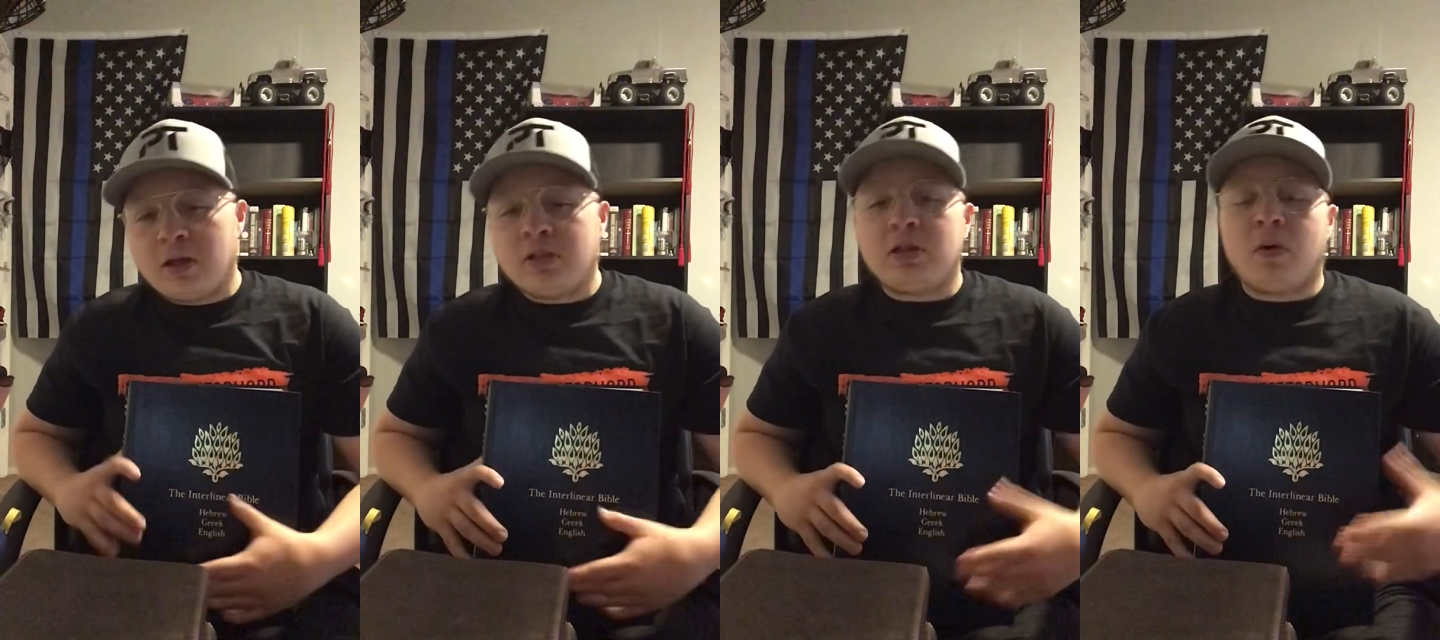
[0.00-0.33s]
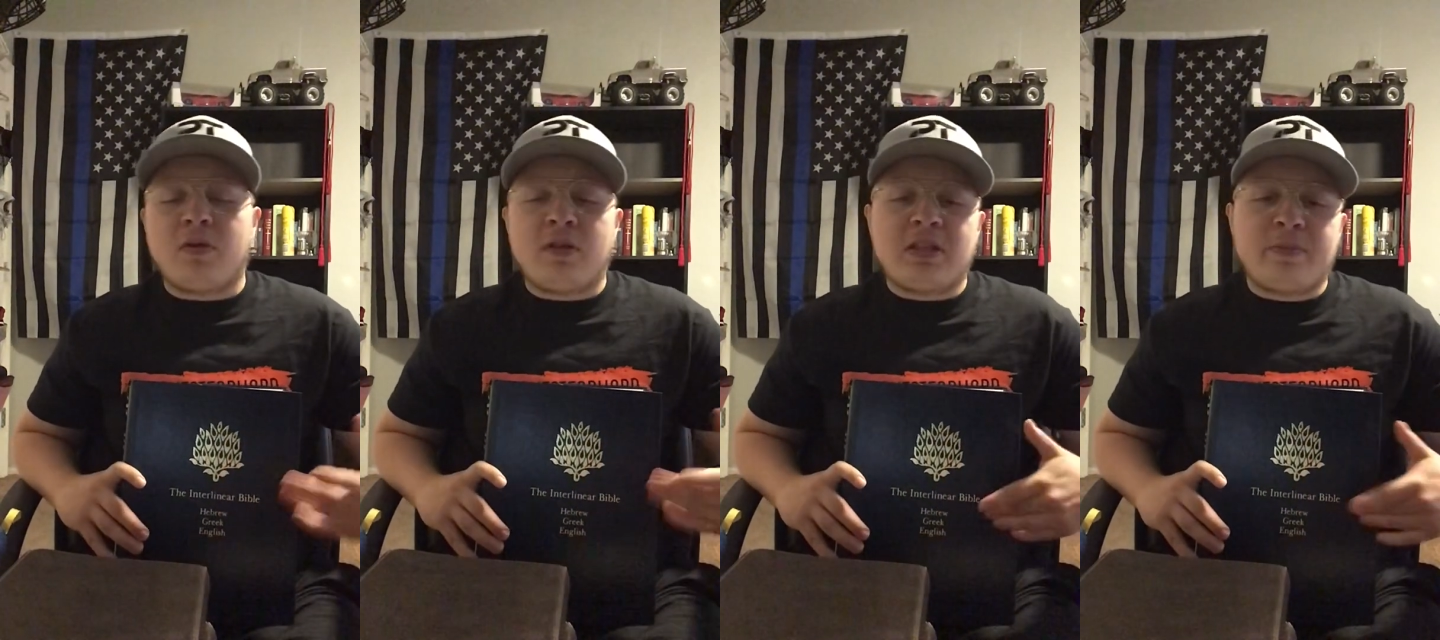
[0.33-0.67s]
So
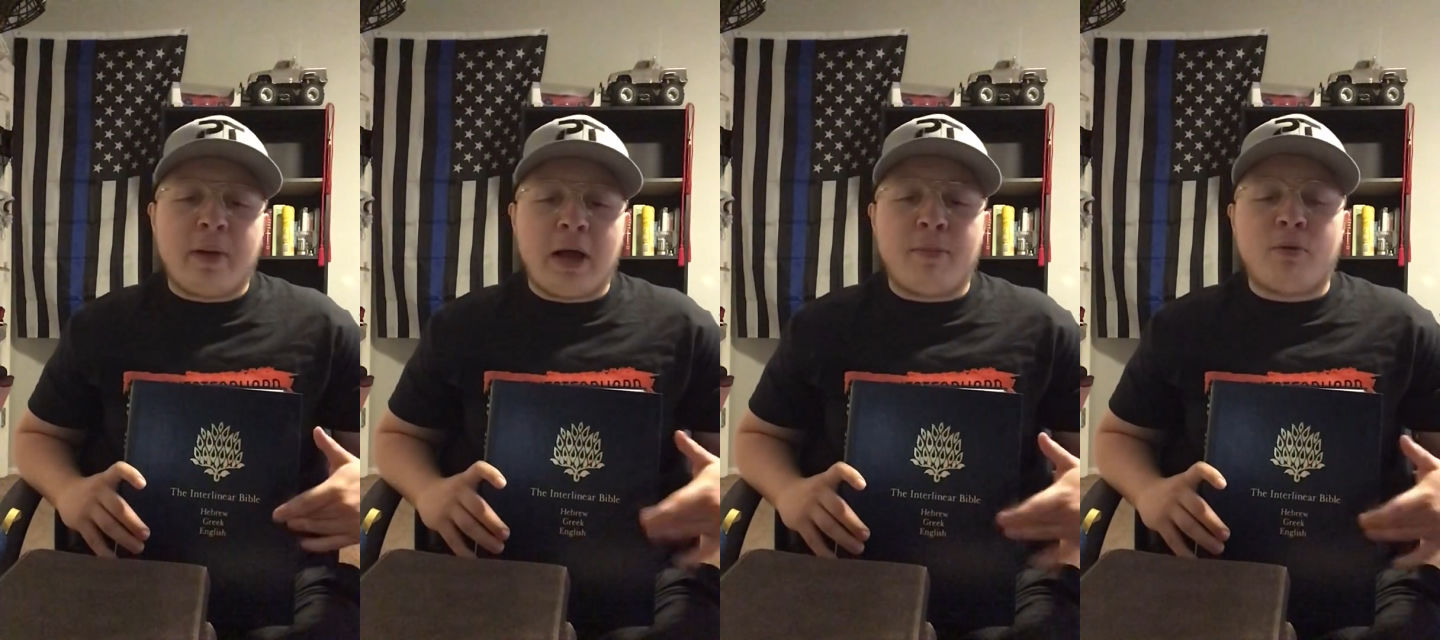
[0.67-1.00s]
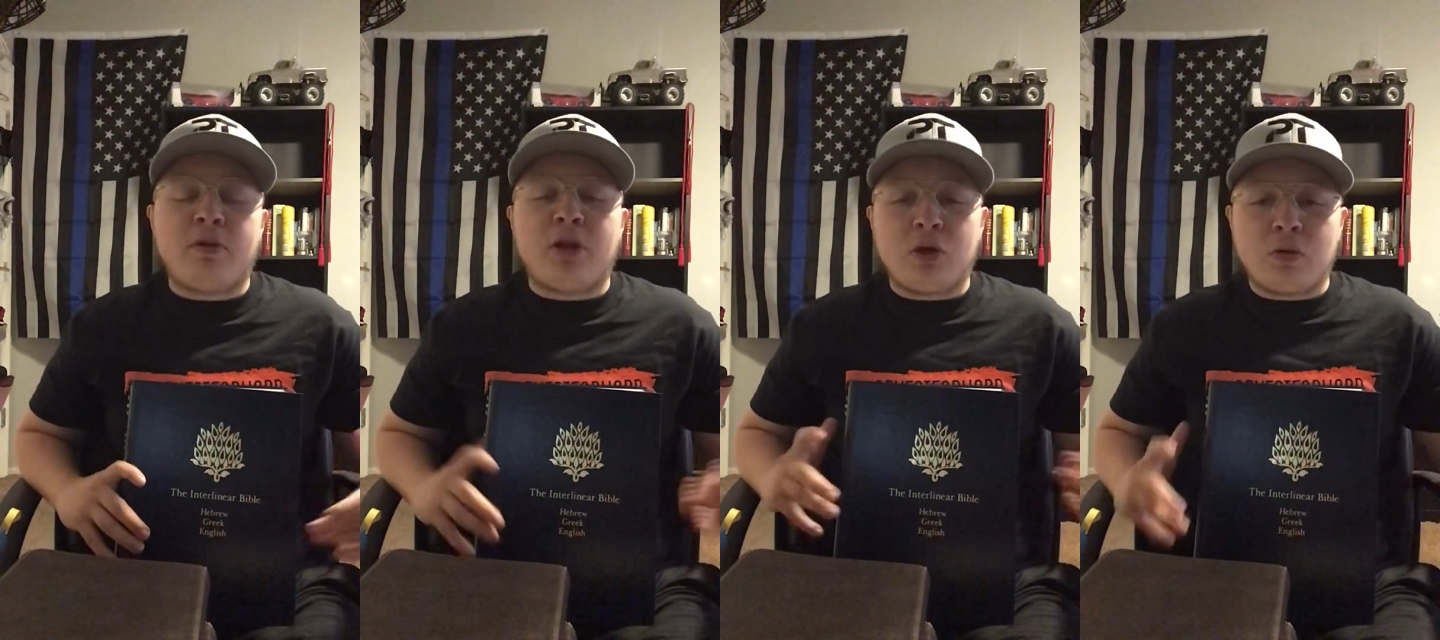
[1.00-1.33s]
in this Bible,
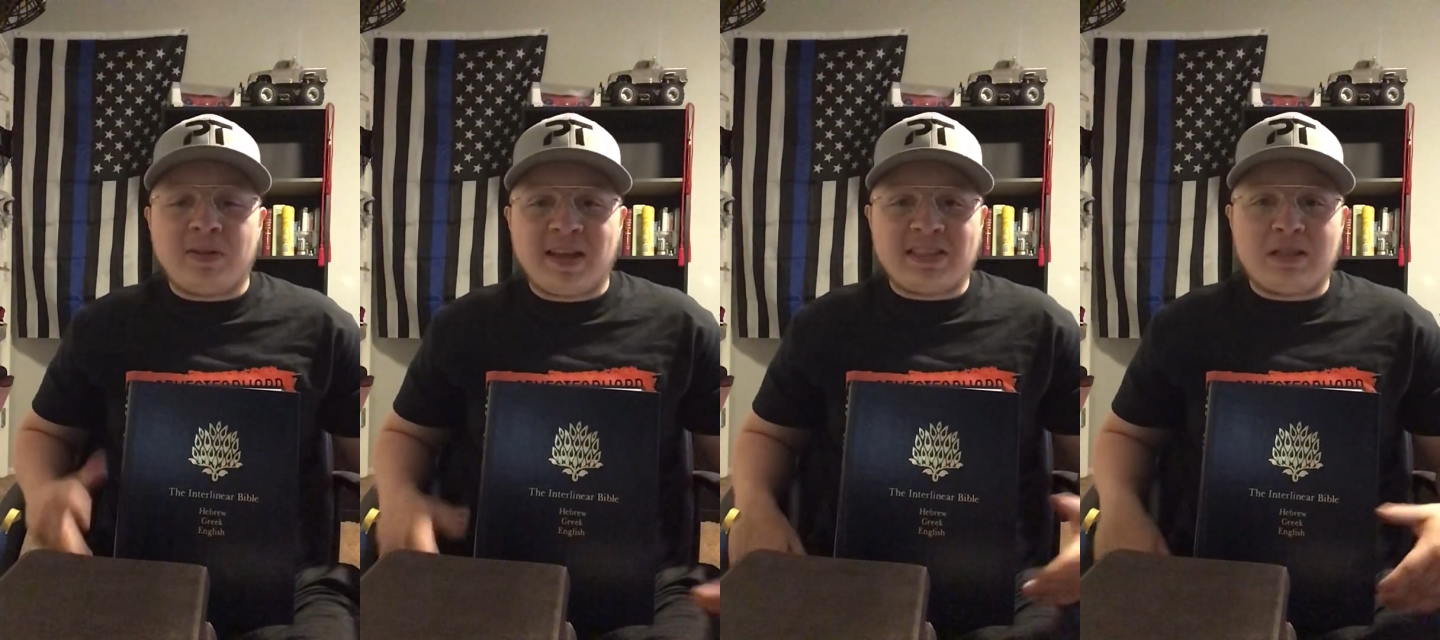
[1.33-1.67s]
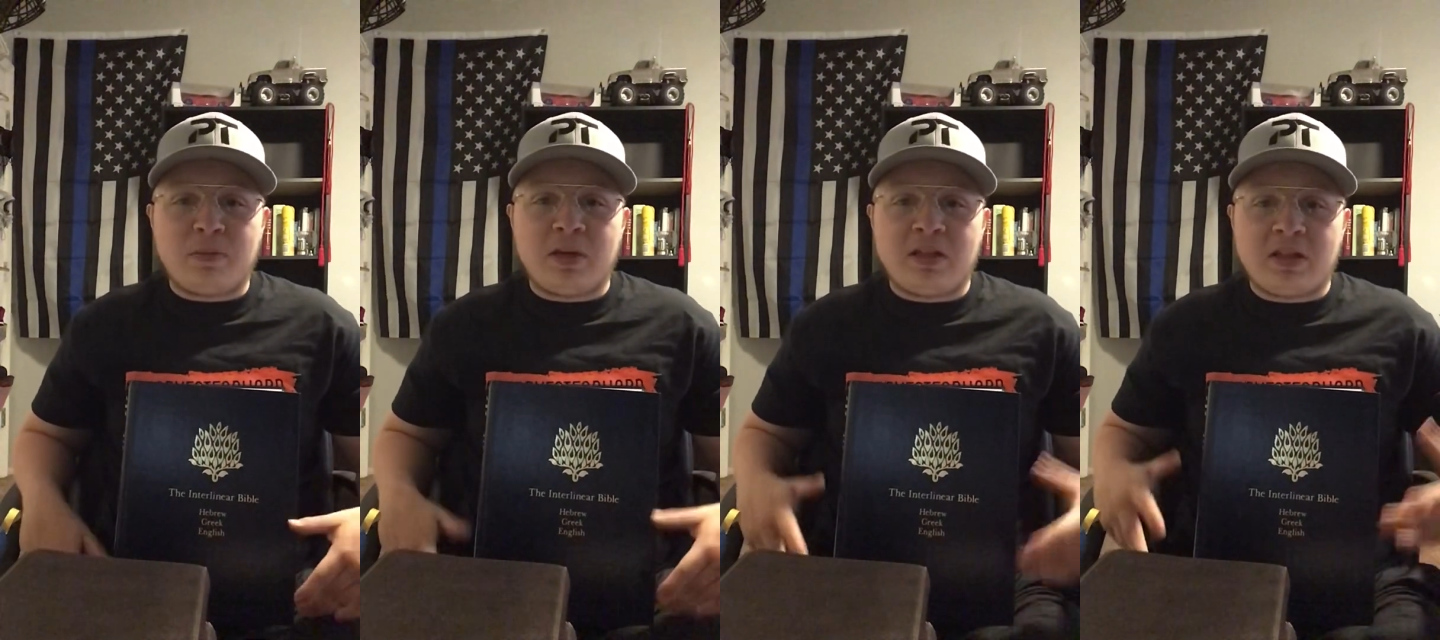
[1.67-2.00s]
the New
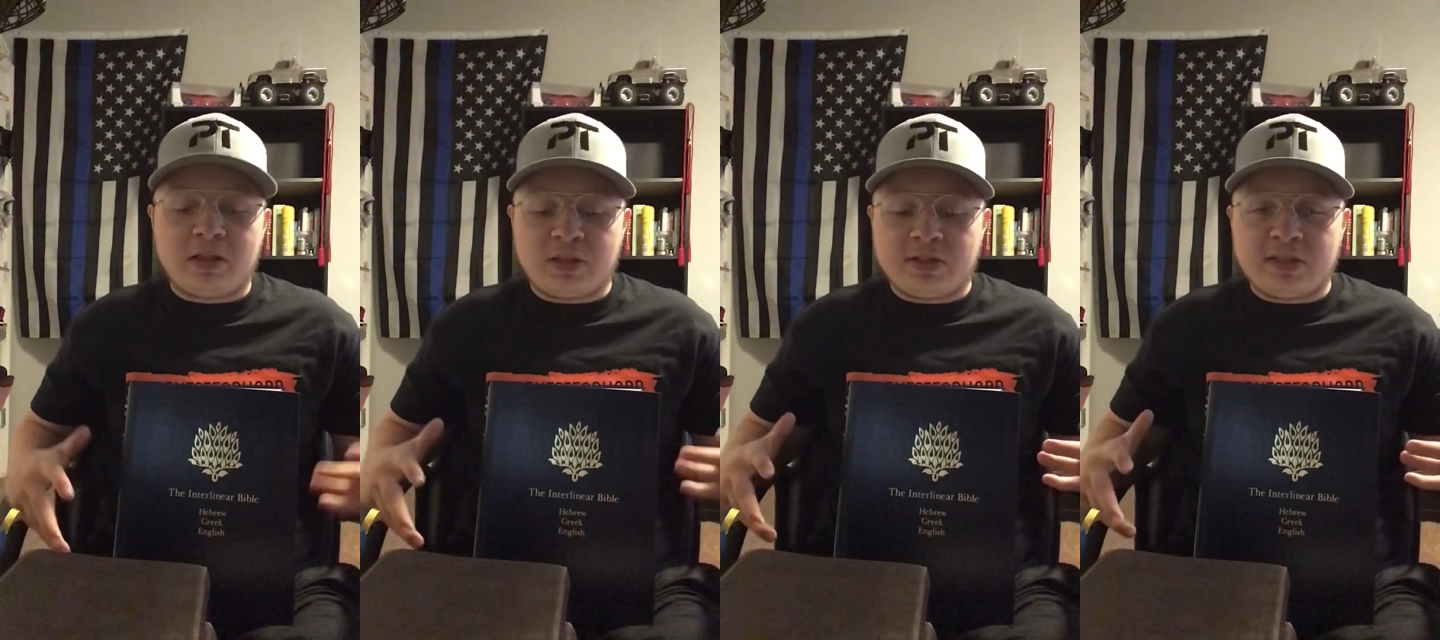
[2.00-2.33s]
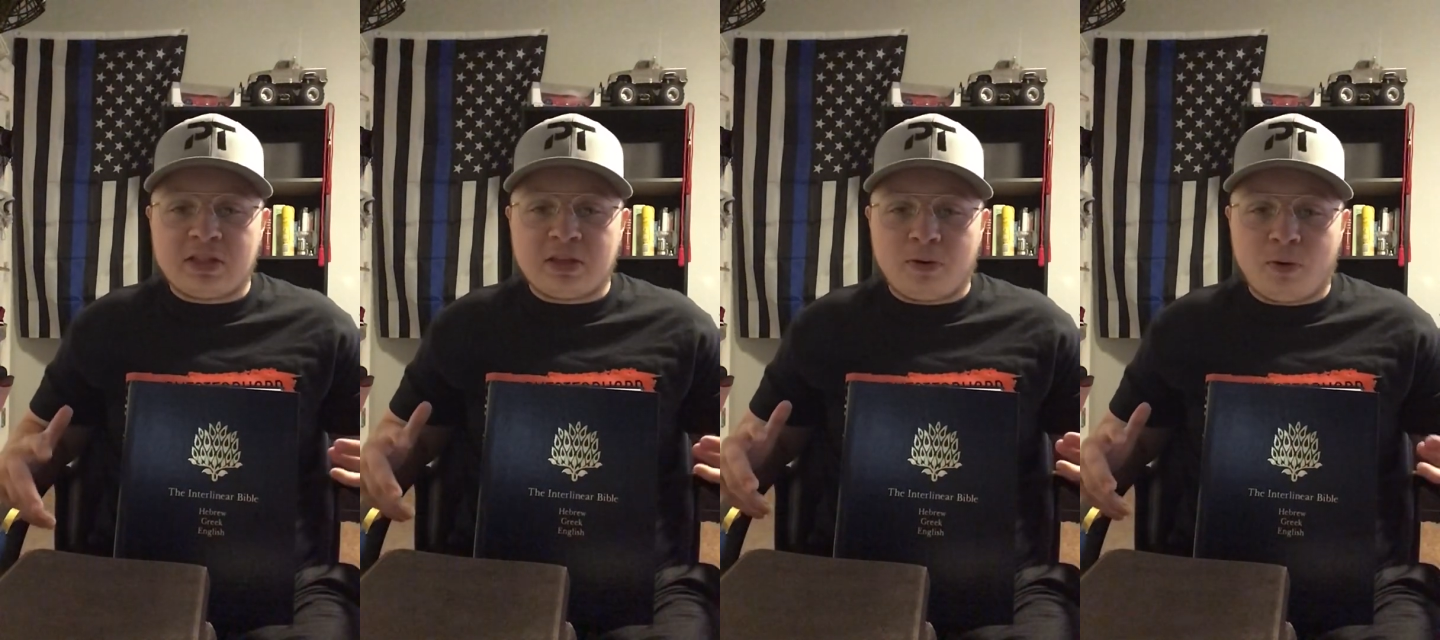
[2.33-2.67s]
Testament is
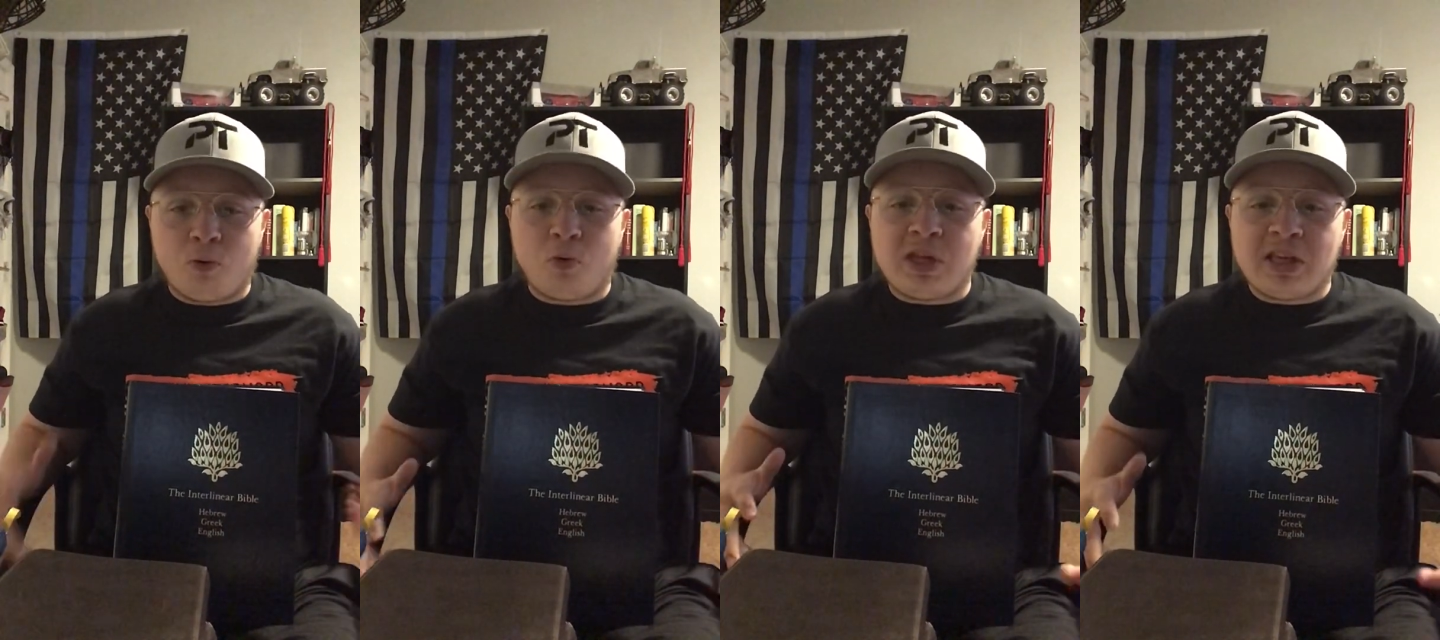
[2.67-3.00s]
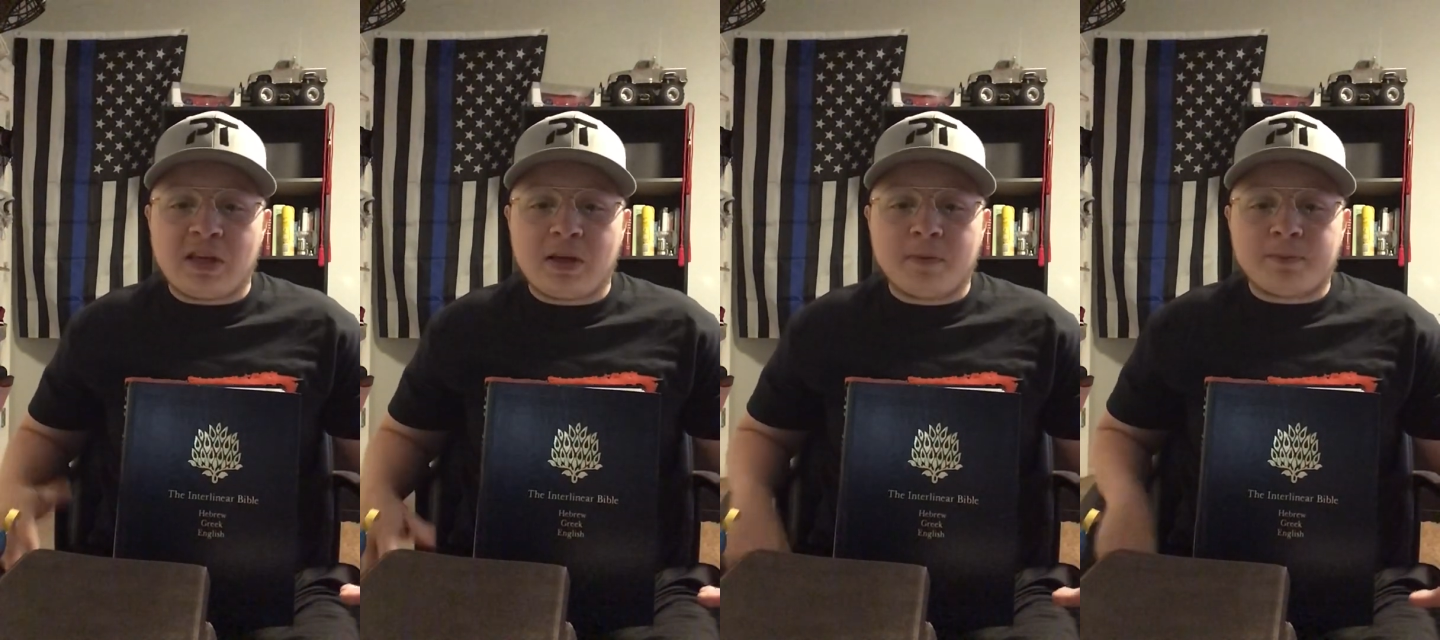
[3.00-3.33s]
in
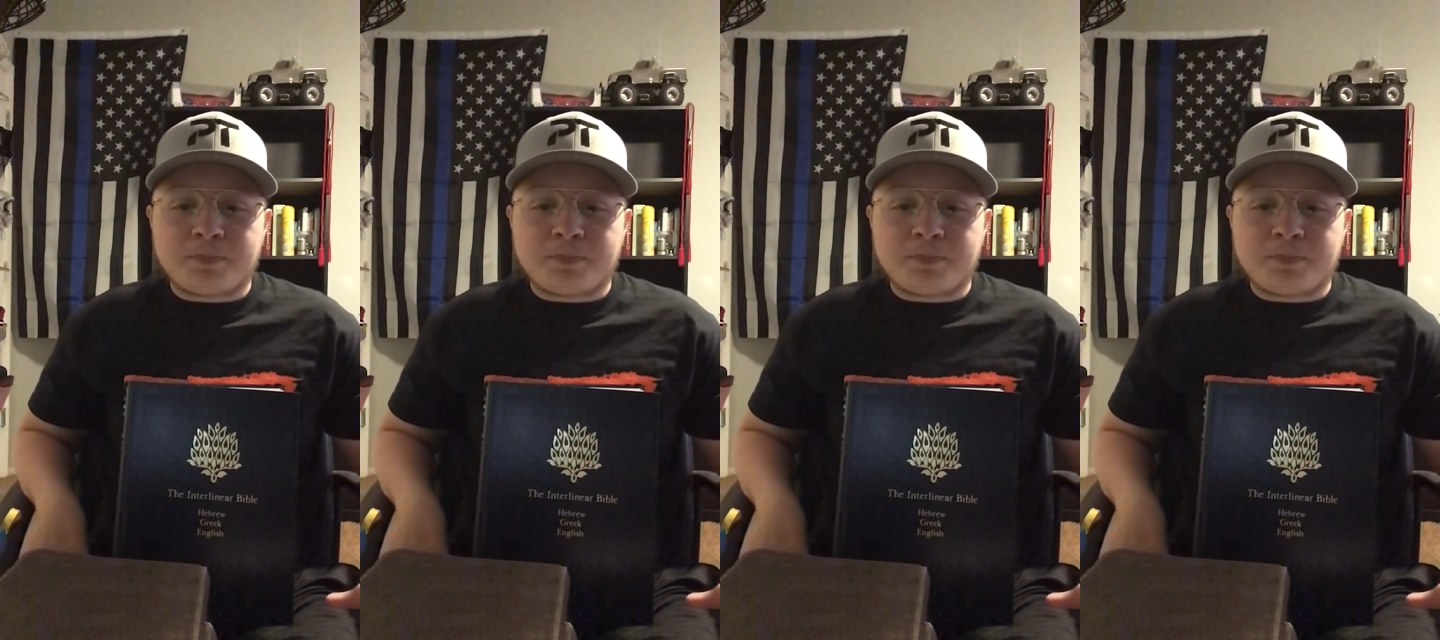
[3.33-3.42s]
Greek.